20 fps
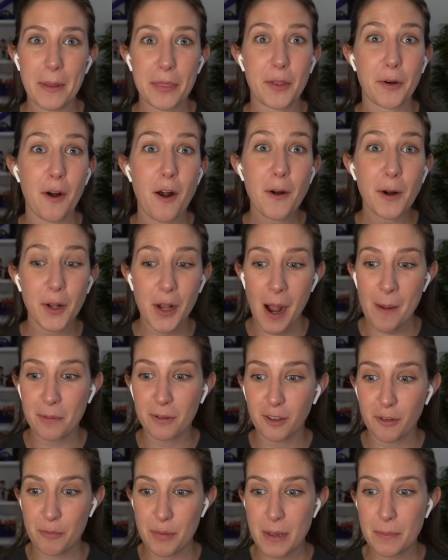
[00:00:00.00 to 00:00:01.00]
but there are a
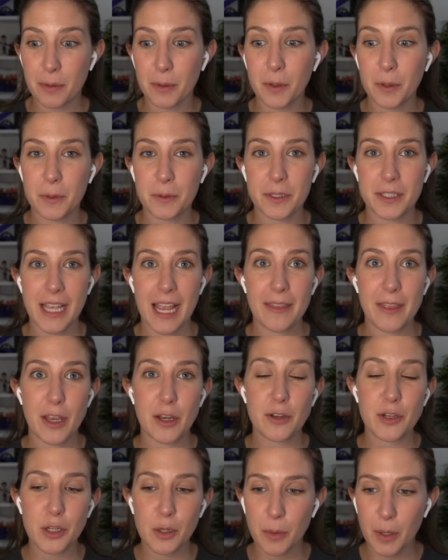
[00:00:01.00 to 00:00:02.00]
couple of people who say they
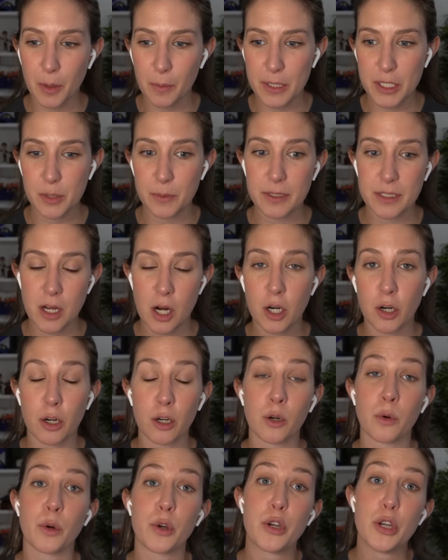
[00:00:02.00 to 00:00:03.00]
knew her when she was younger
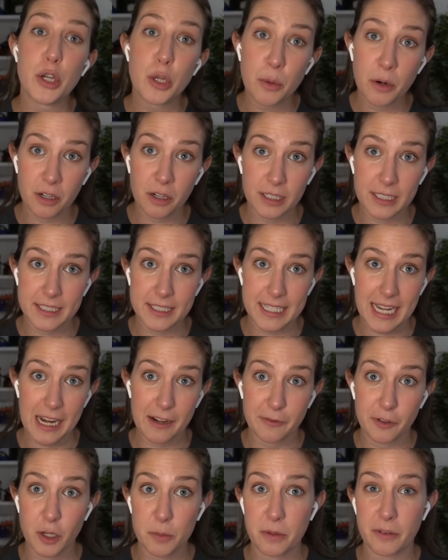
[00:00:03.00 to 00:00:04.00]
or knew her at
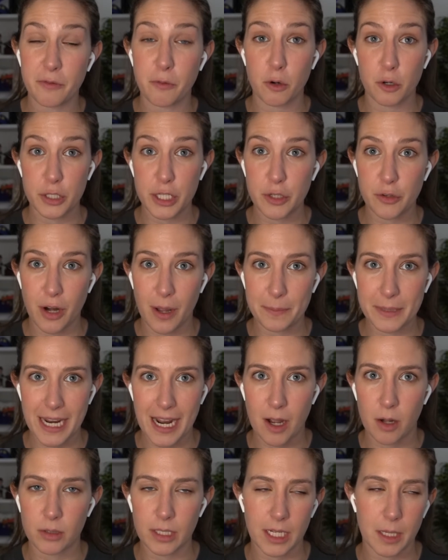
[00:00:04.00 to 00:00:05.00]
Stanford before she dropped
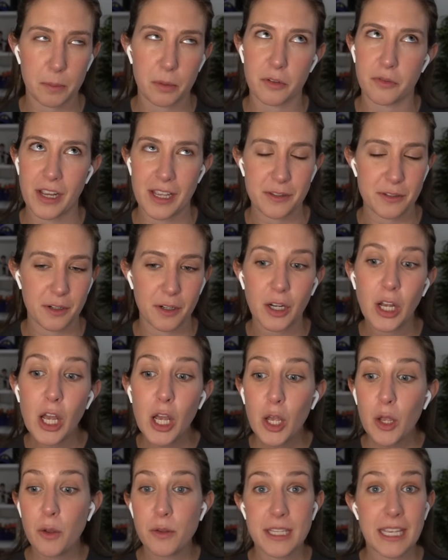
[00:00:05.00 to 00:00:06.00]
out, like a professor
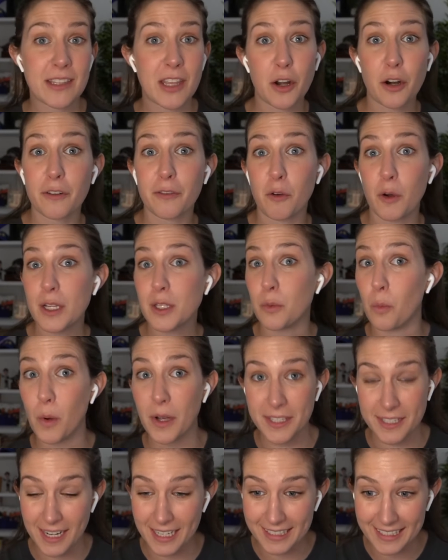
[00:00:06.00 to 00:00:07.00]
who says that her voice
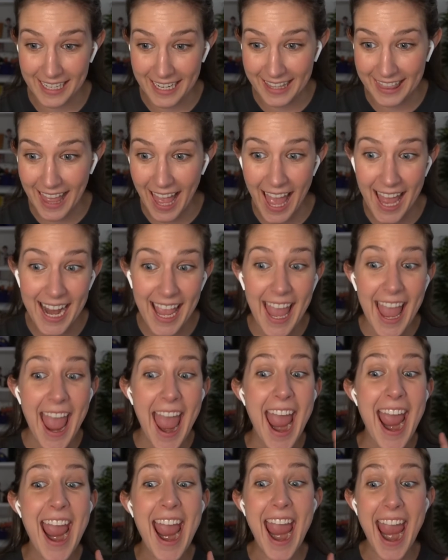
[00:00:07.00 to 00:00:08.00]
was not like that,
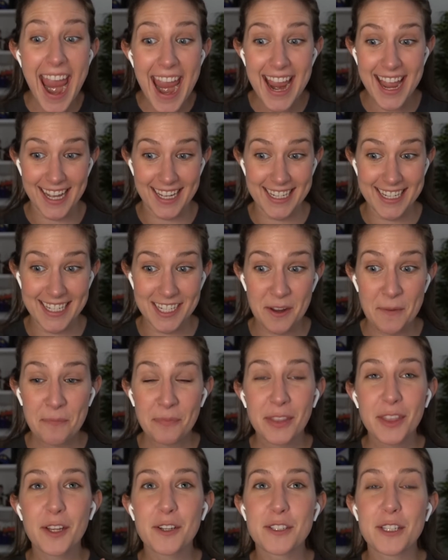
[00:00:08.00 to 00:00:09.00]
and
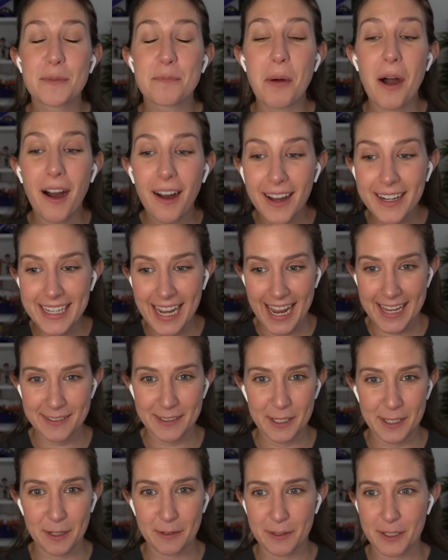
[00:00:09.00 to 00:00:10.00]
there's this podcast
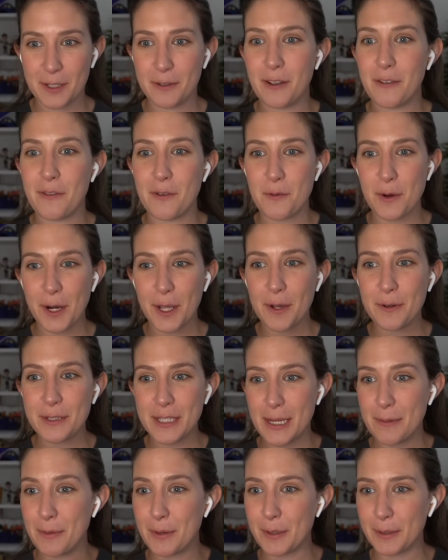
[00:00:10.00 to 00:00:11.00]
interview. If you want to go
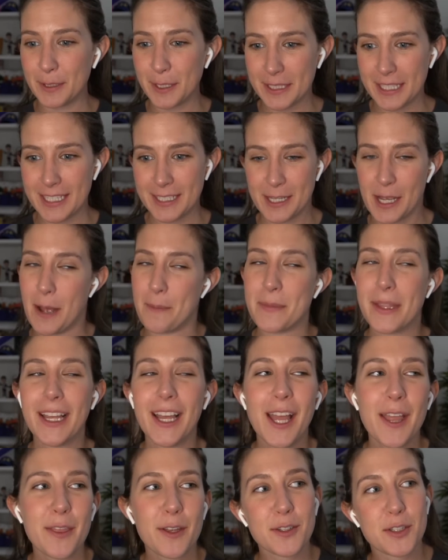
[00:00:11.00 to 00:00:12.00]
deep, you can look this up.
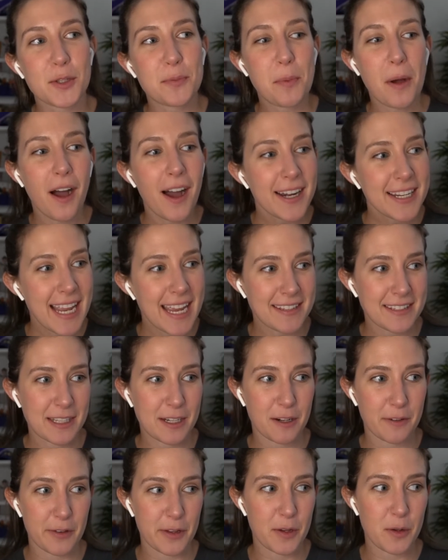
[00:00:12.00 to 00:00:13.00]
There's this podcast
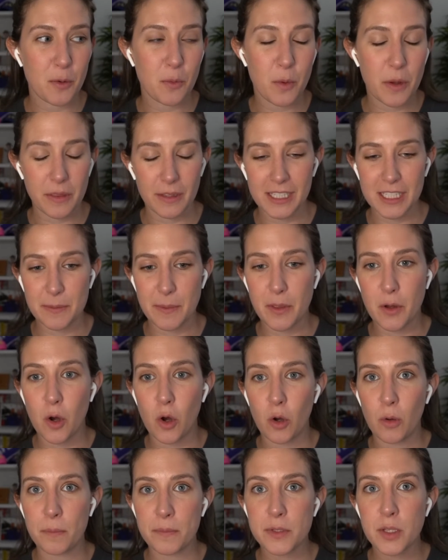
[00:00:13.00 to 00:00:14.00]
interview with Elizabeth
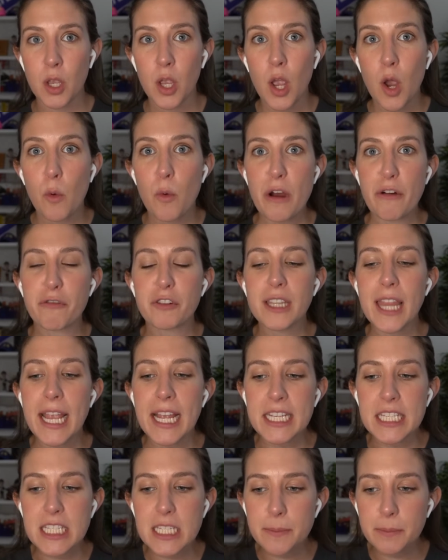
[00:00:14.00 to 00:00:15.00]
Holmes where for like
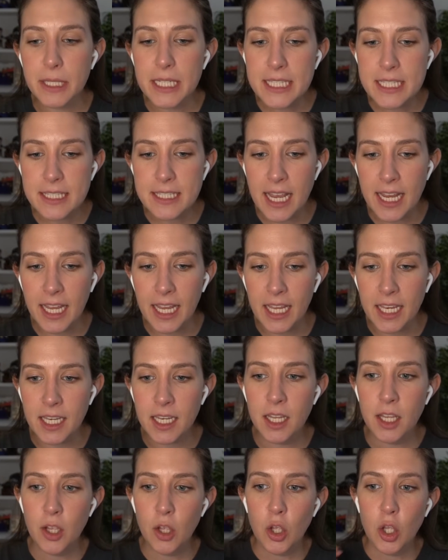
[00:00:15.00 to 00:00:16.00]
a split second,
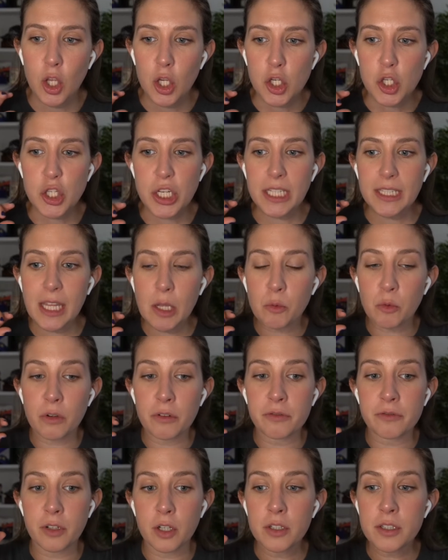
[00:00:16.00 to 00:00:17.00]
she like
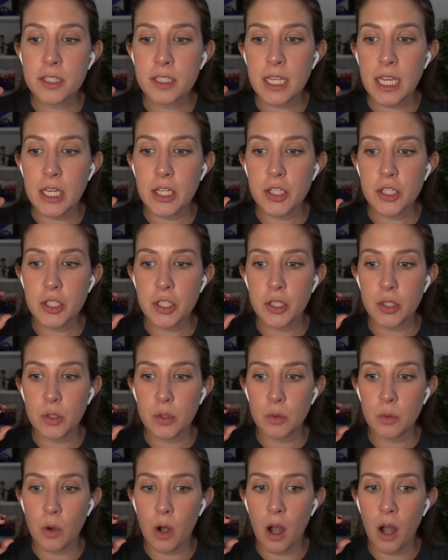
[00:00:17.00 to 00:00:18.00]
reverts
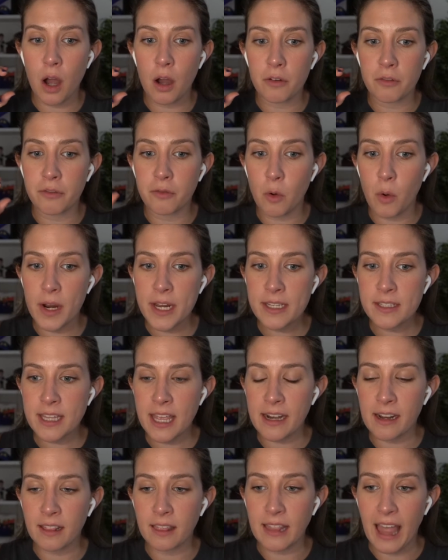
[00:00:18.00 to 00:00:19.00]
into a voice
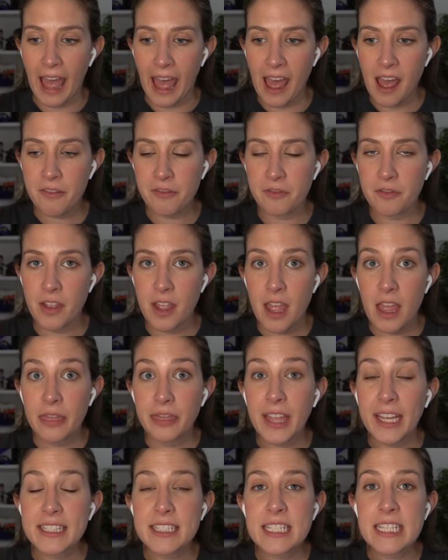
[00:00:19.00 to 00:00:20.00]
and a laugh
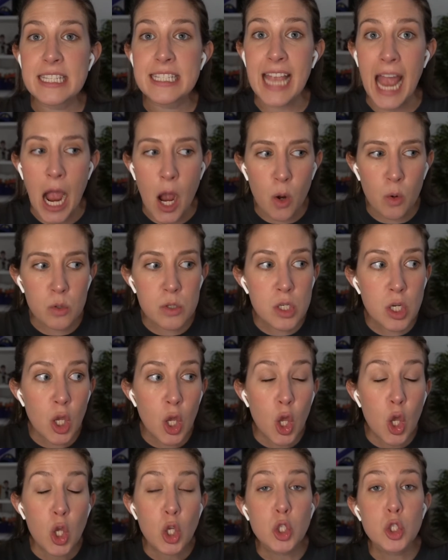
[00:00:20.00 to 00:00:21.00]
that sound
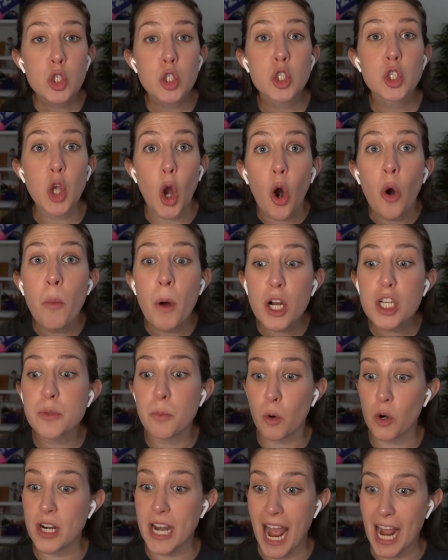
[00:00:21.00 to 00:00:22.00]
so much
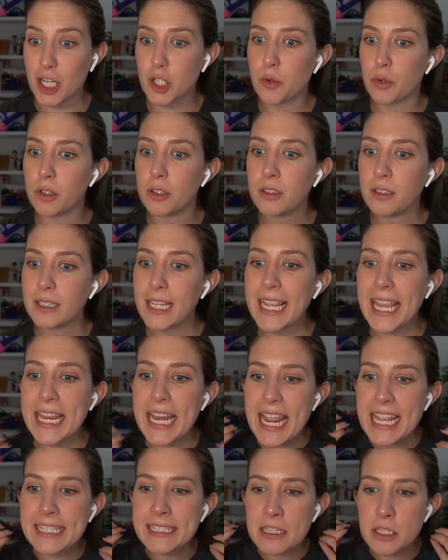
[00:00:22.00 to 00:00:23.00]
more natural. Like it,
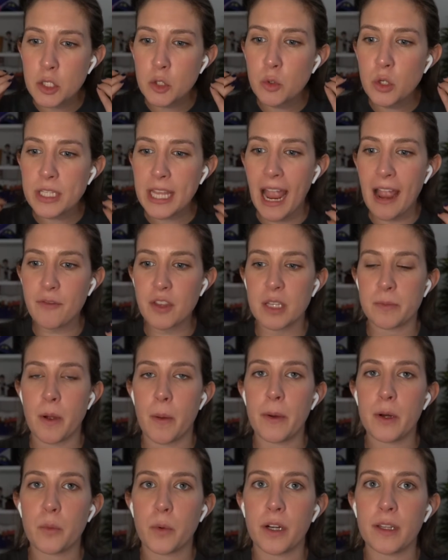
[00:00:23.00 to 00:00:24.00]
it, you just have this
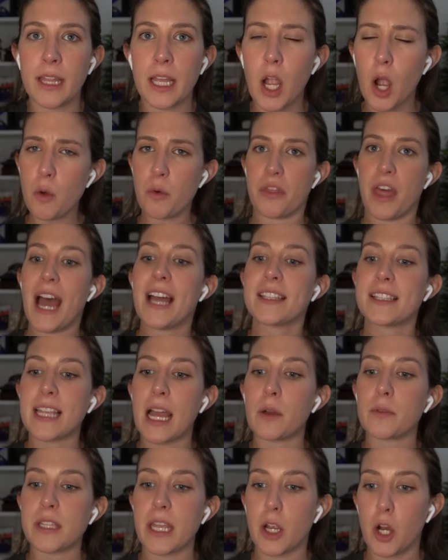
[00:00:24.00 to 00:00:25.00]
moment where you're like, oh, that
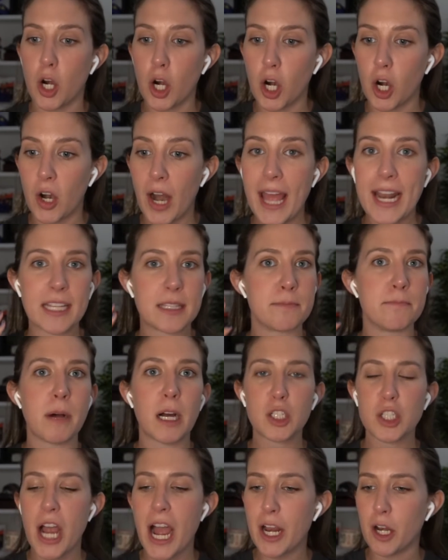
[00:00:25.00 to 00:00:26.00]
sounds like her. And it's
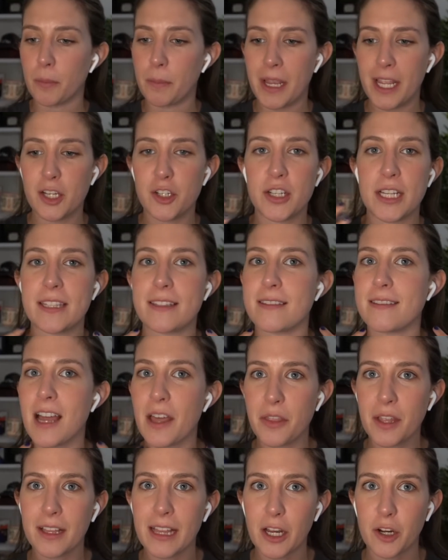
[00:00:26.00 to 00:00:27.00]
much higher pitched. It's
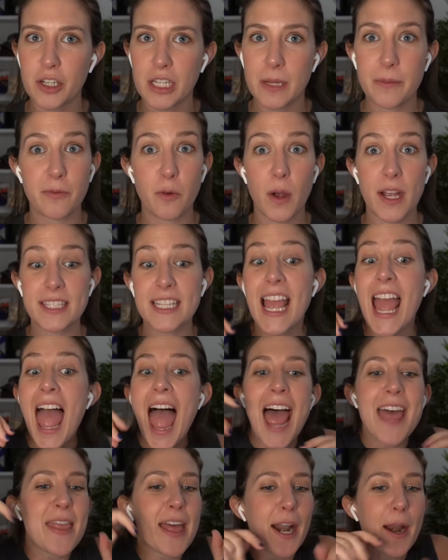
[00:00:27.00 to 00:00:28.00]
nothing like her deep voice.
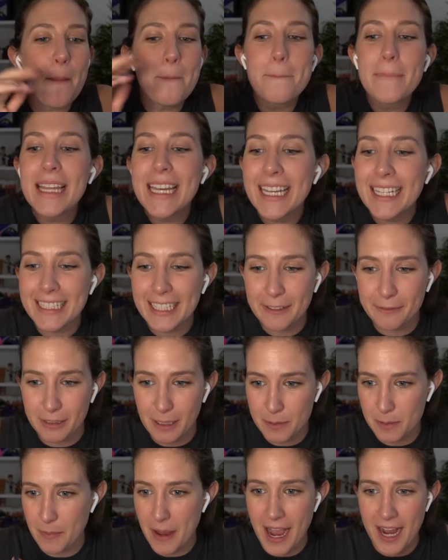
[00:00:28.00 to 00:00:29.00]
And then it immediately
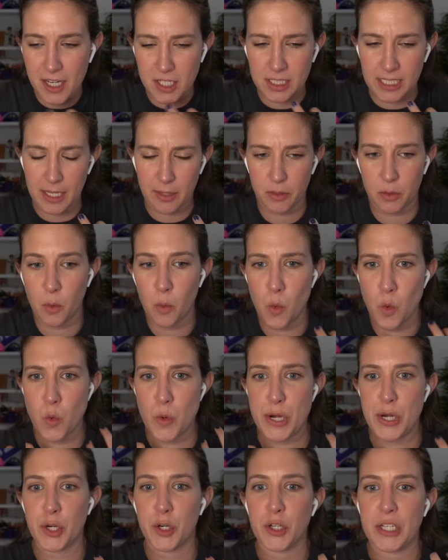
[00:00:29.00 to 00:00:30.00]
flips back to like the
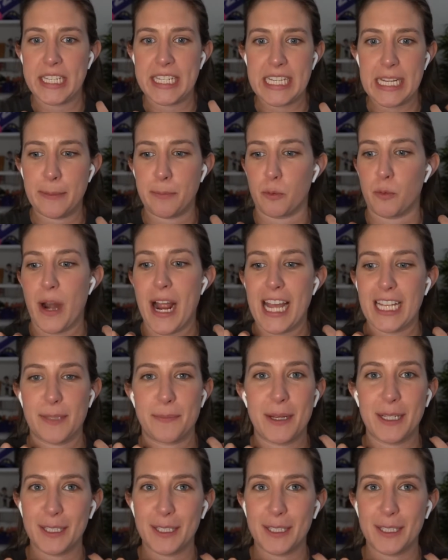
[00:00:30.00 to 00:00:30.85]
weird, deep, raspy